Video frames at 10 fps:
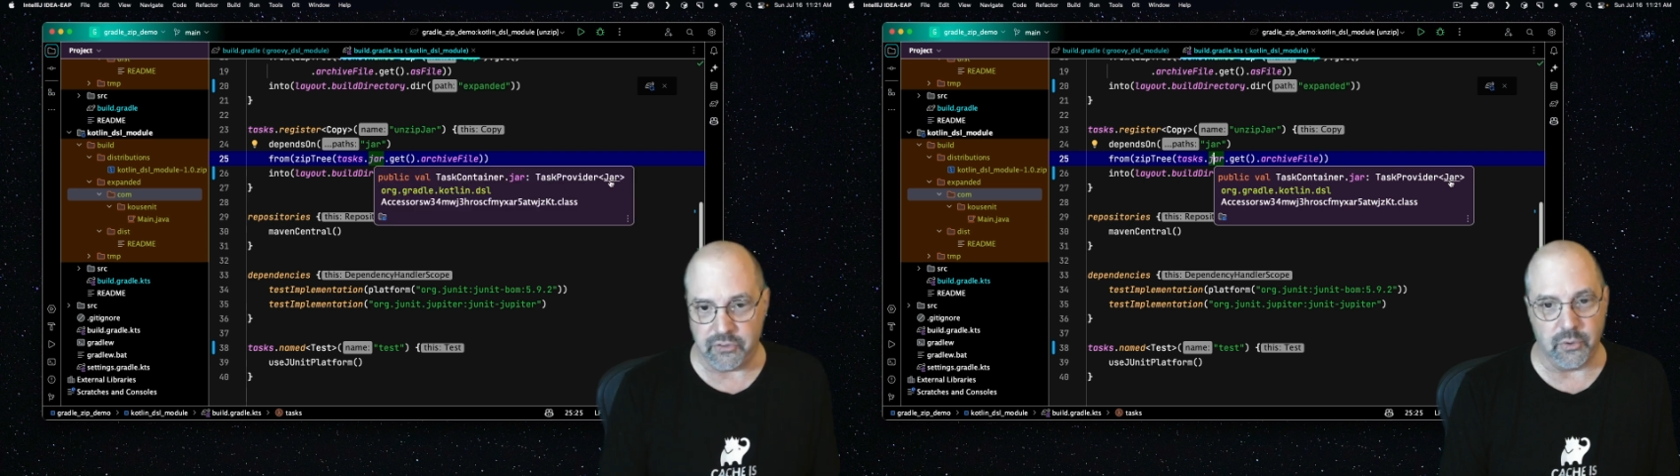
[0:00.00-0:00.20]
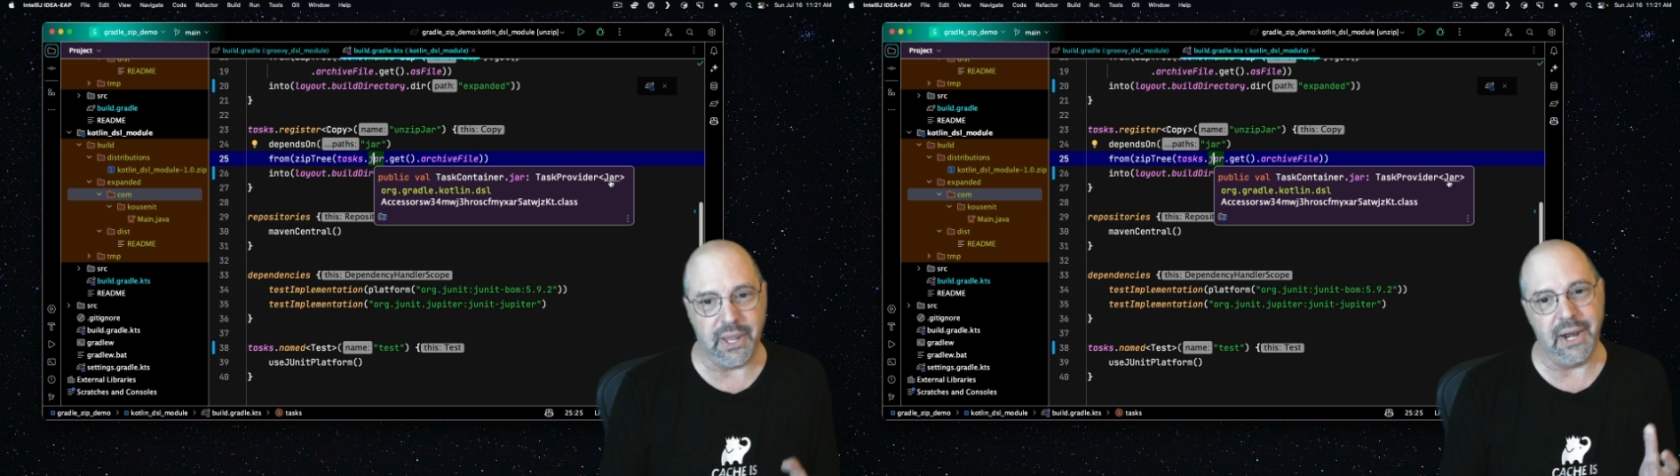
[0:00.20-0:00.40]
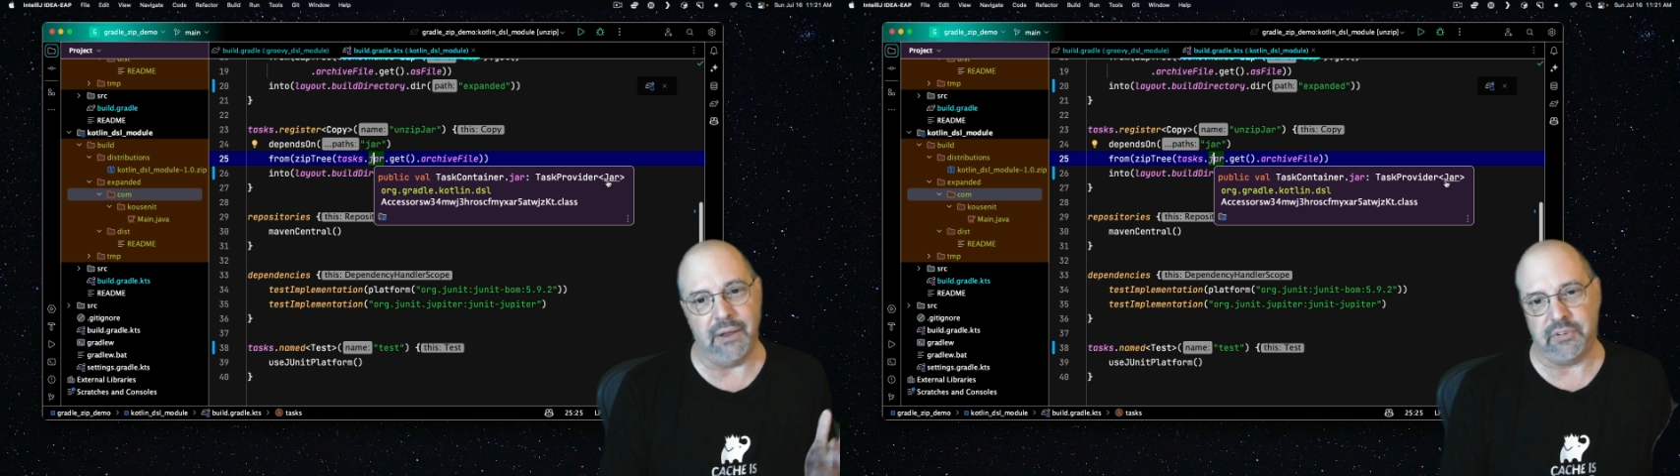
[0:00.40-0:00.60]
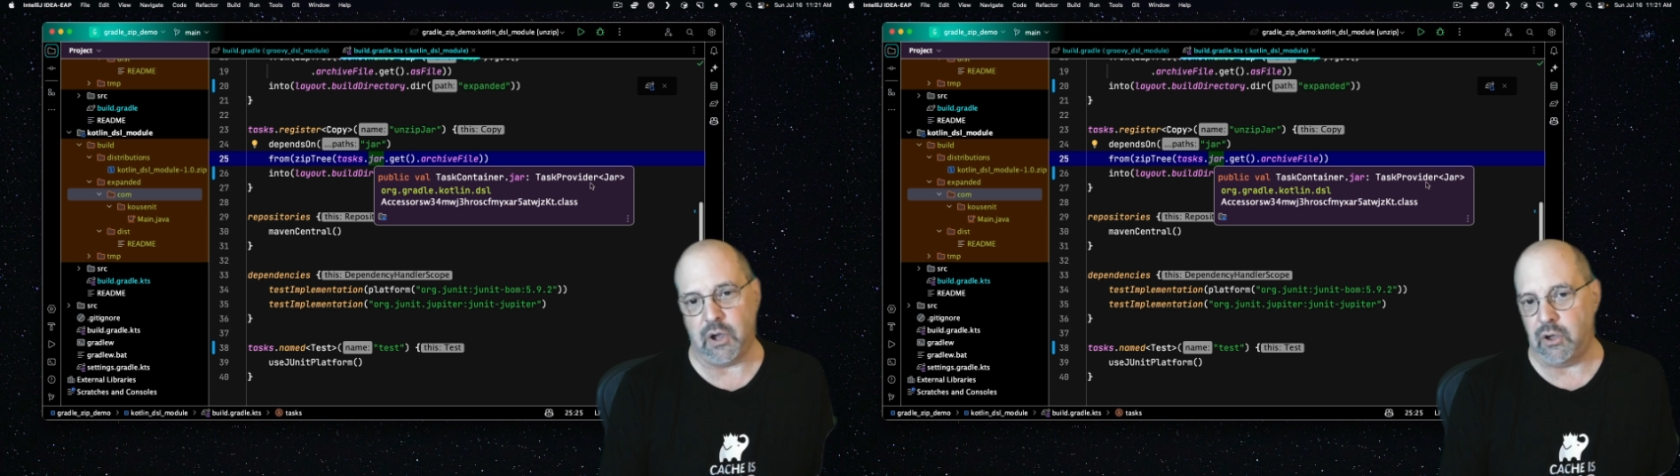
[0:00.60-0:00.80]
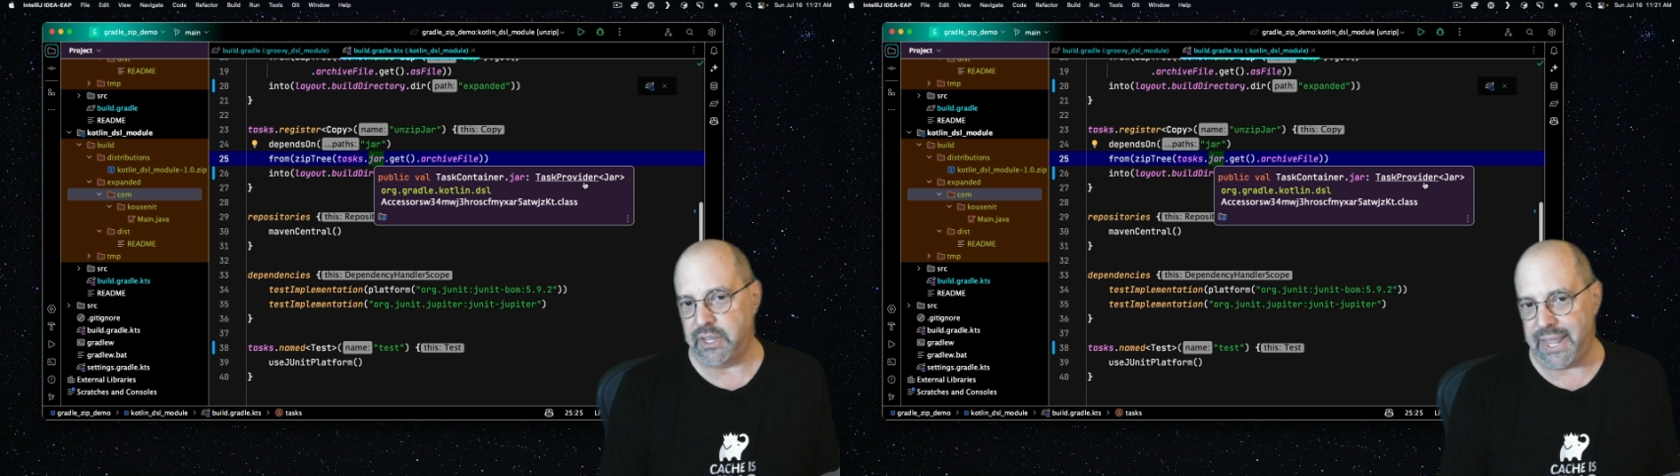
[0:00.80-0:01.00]
So again, I have to
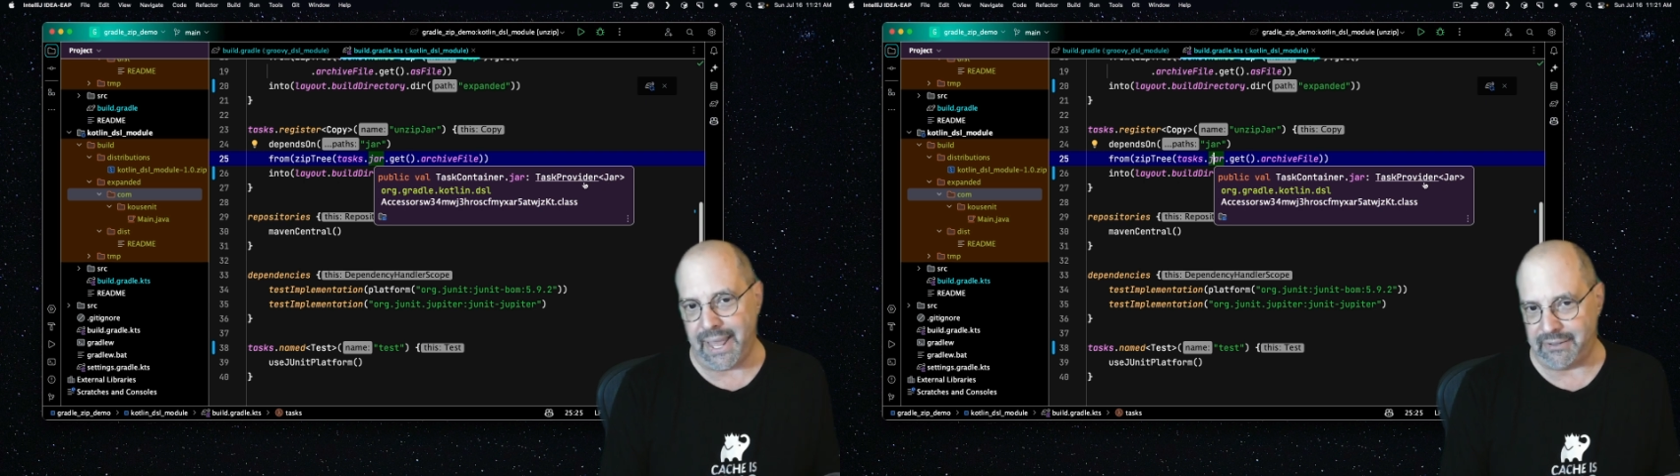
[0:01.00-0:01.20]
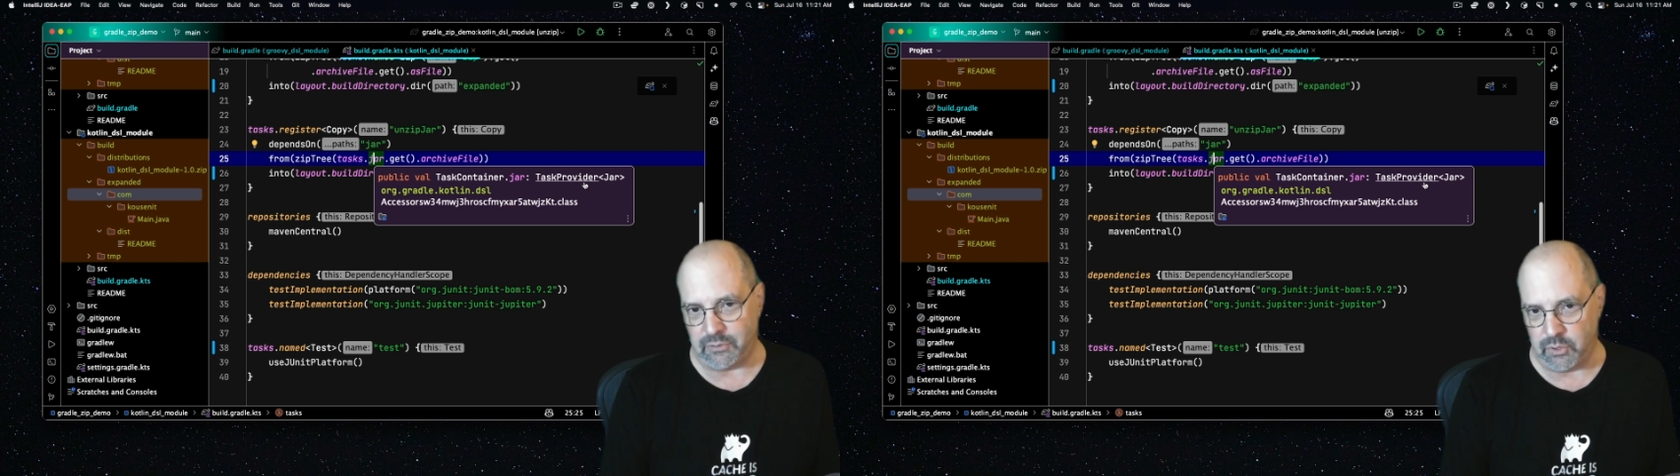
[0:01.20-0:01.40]
call get to